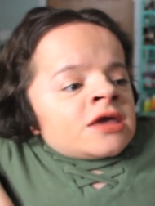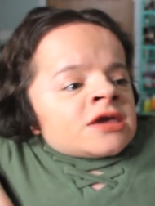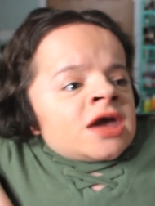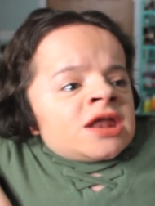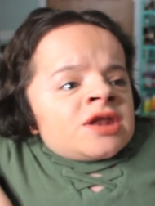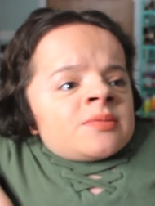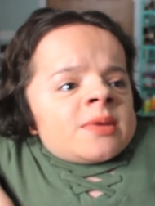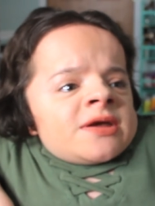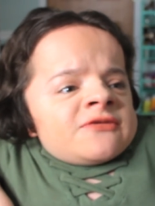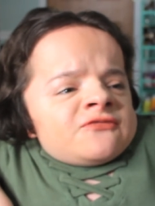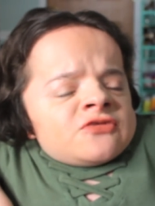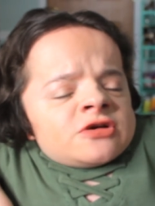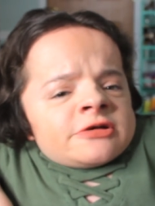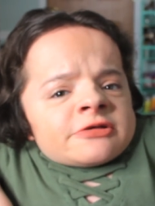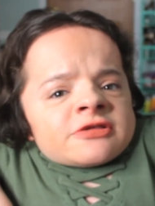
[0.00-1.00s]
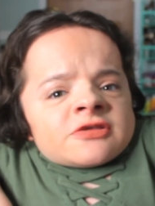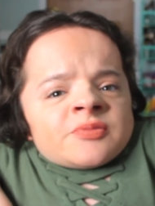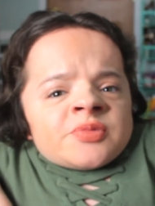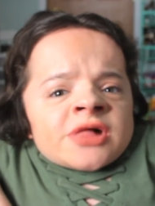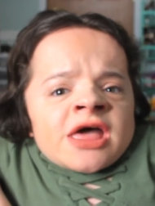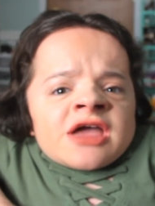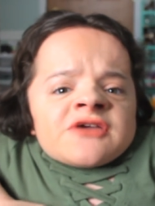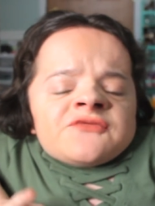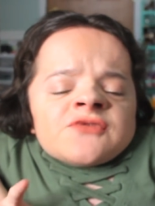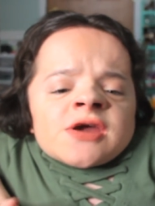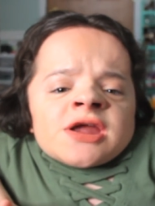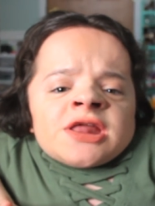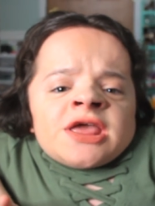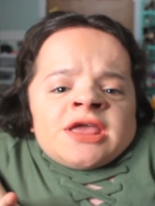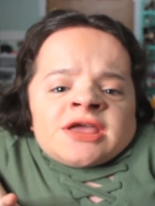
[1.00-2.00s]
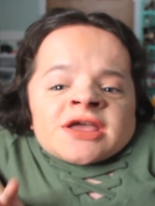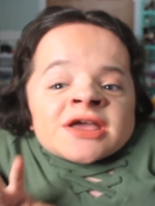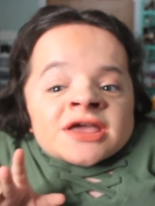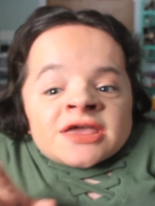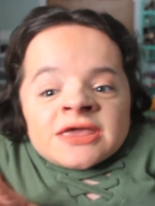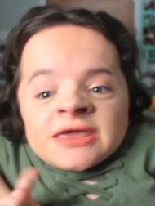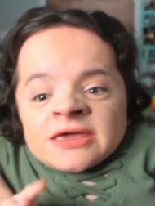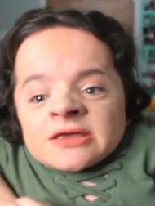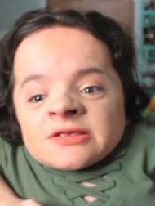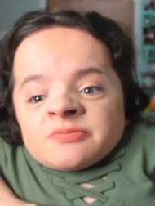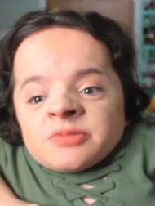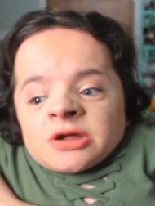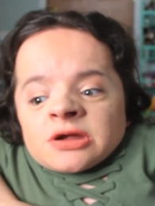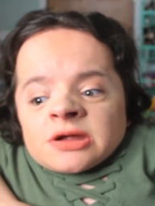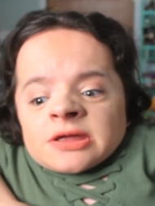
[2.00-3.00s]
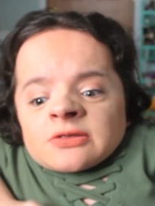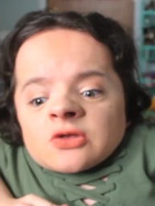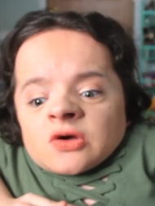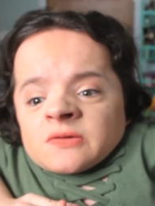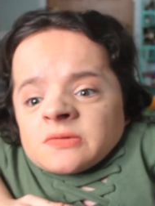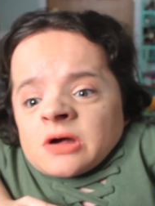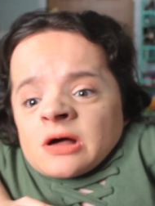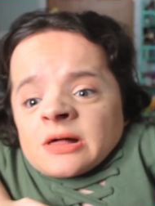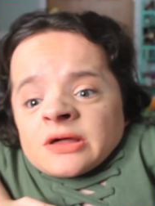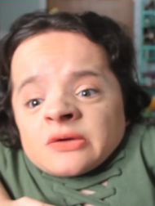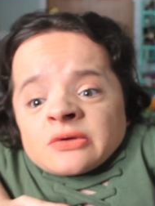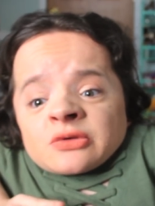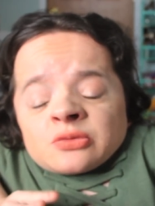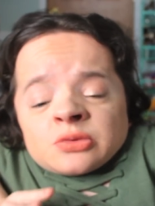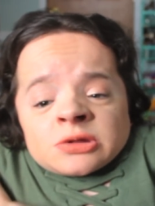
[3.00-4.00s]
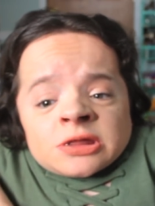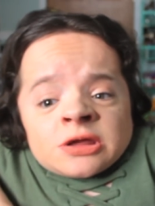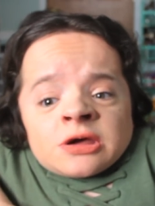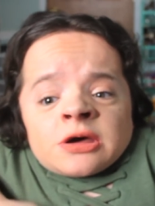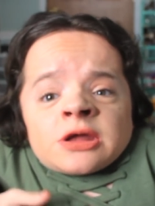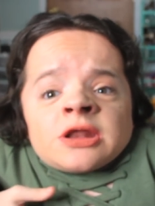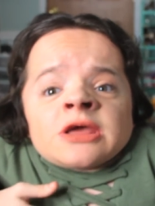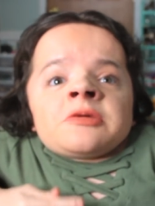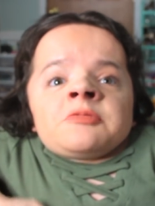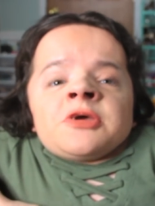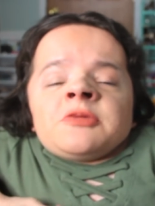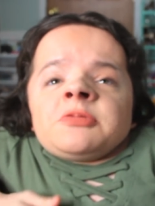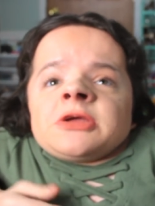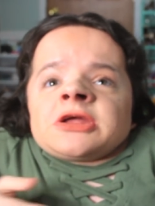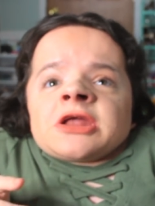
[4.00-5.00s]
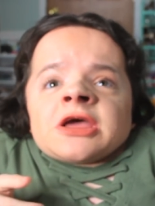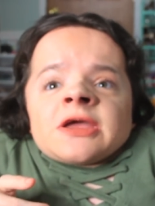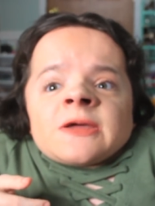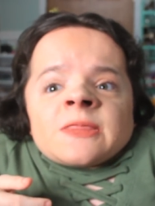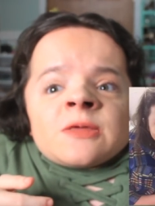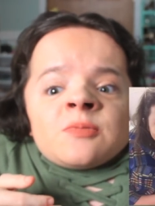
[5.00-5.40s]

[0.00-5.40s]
kind of my first Black Friday experience. Overall, it was really good. Pippi and I had